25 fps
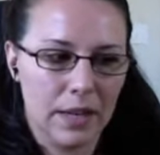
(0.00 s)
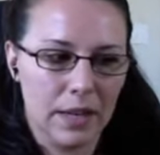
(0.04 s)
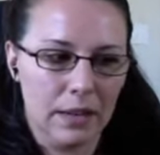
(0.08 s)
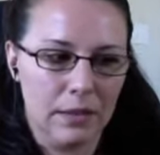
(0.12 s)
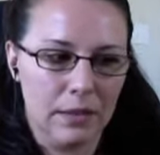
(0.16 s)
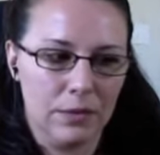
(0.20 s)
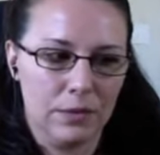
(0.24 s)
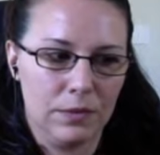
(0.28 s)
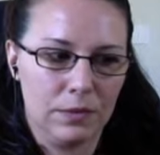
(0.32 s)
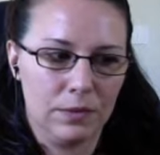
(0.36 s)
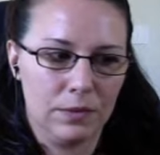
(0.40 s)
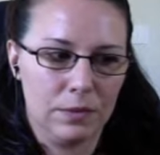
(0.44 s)

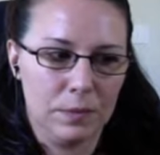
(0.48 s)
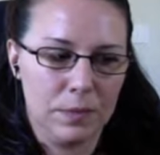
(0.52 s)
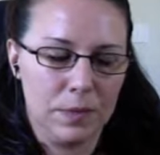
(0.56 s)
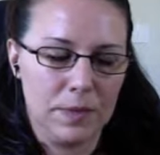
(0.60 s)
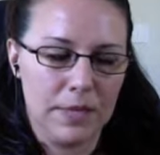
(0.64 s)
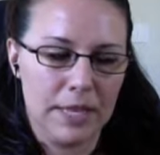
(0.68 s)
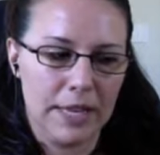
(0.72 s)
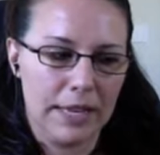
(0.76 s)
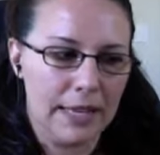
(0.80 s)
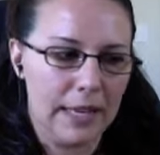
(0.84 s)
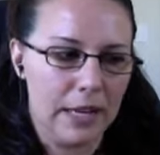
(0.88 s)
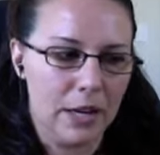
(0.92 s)
of
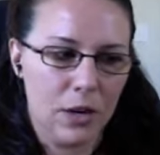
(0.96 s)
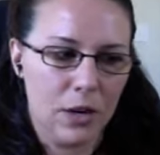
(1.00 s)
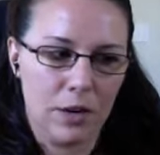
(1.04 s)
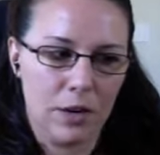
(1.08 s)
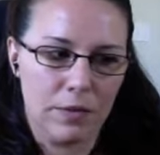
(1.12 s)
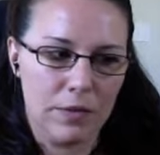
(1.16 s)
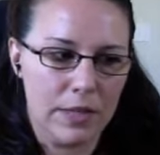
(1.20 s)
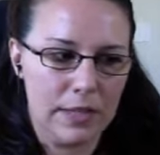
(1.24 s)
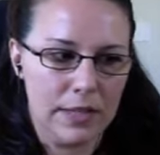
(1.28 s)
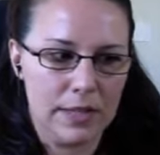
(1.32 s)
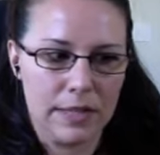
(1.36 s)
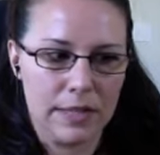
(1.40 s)
take care
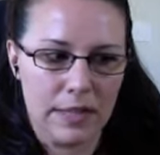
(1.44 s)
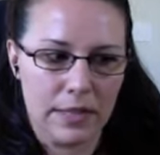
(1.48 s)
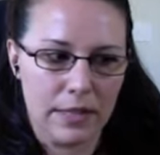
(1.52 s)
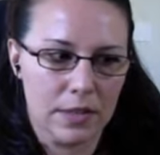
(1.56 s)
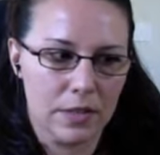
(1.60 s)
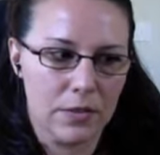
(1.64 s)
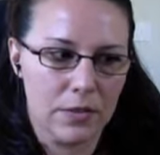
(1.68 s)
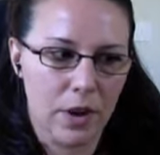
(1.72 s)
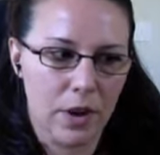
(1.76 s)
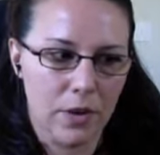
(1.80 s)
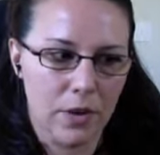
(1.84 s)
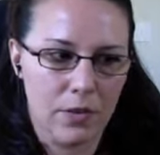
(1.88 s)
of these
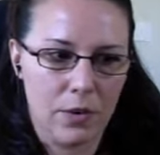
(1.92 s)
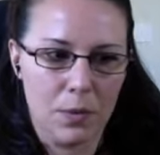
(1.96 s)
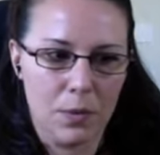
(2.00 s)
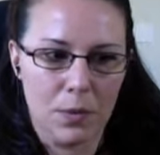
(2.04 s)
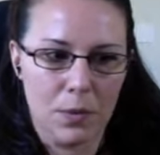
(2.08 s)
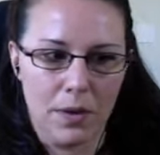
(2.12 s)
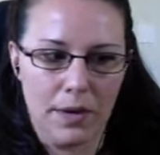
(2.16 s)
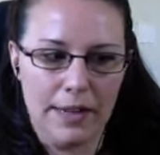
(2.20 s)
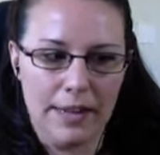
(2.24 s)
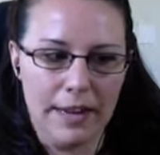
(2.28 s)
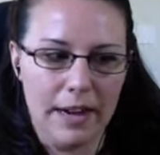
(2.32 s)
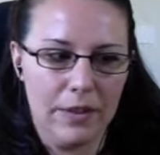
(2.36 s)
things for
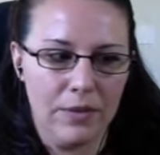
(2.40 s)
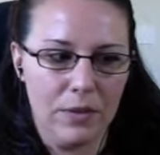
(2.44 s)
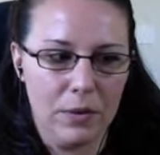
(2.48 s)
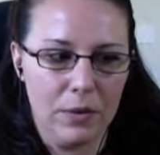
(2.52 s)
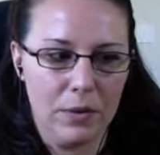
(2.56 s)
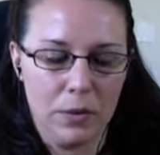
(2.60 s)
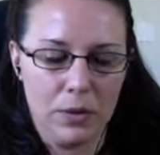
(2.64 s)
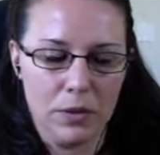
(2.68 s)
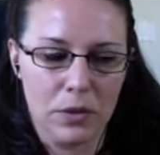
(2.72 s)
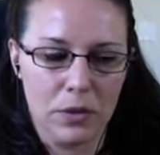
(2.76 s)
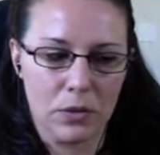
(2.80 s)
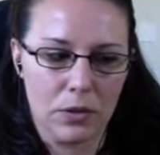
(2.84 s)
everyone, and
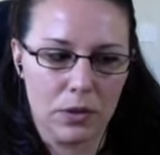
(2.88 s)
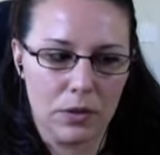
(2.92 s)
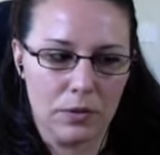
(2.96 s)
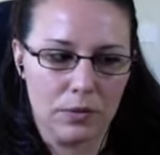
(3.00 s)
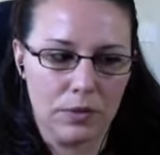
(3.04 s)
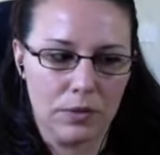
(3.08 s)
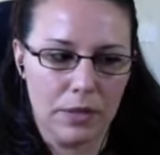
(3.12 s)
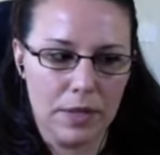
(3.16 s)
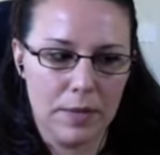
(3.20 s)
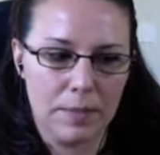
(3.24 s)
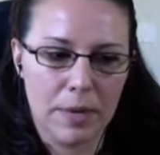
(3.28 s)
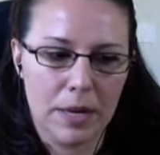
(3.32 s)
everyone sort of
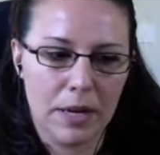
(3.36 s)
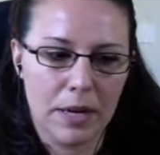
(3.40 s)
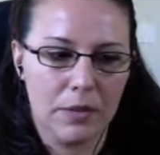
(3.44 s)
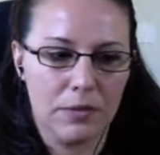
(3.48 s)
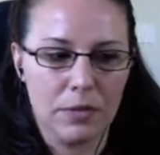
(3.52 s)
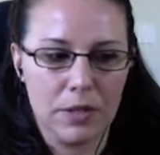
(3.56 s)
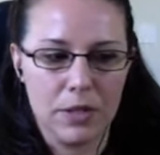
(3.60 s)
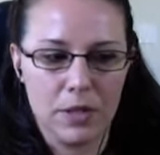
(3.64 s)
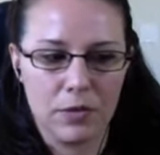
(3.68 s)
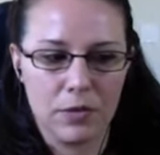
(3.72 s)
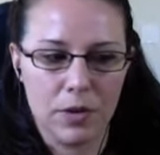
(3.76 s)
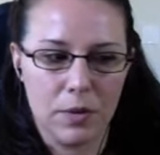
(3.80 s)
like
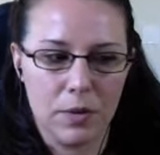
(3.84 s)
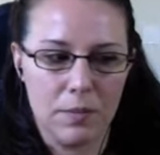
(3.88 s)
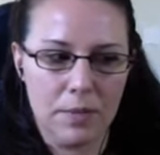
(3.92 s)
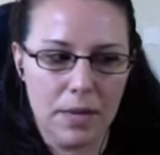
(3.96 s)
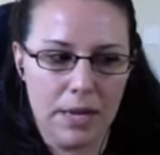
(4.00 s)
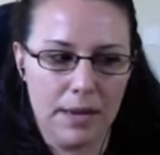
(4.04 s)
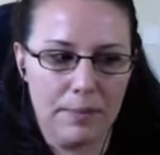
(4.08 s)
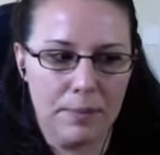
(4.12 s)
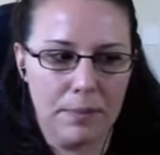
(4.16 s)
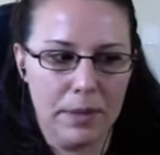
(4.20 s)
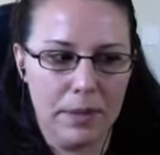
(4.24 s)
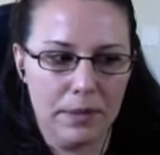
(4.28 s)
benefits from
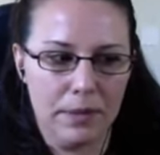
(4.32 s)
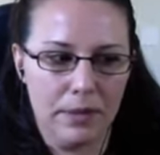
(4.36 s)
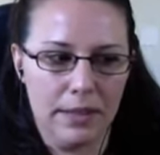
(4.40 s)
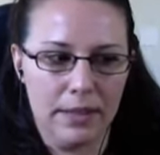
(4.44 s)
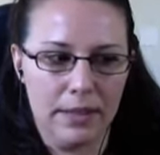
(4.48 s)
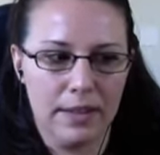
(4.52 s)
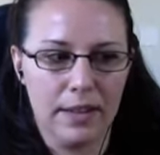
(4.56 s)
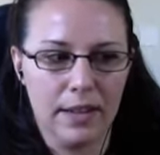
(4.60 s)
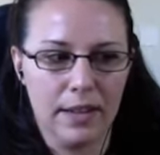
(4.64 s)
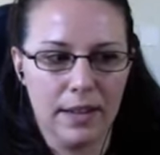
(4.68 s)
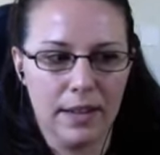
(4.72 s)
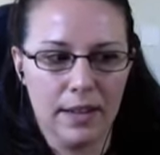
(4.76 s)
it, but
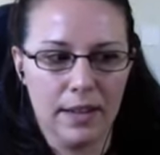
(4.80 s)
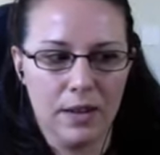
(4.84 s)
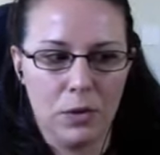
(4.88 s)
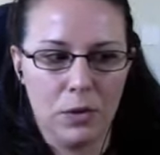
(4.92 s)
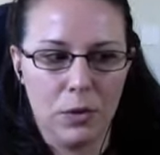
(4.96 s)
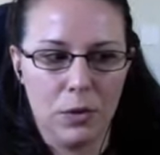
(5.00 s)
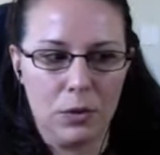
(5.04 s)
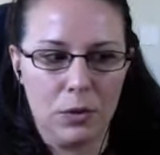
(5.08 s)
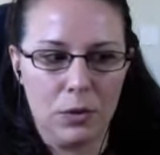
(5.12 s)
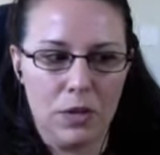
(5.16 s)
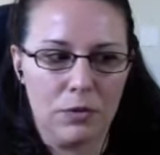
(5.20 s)
like only a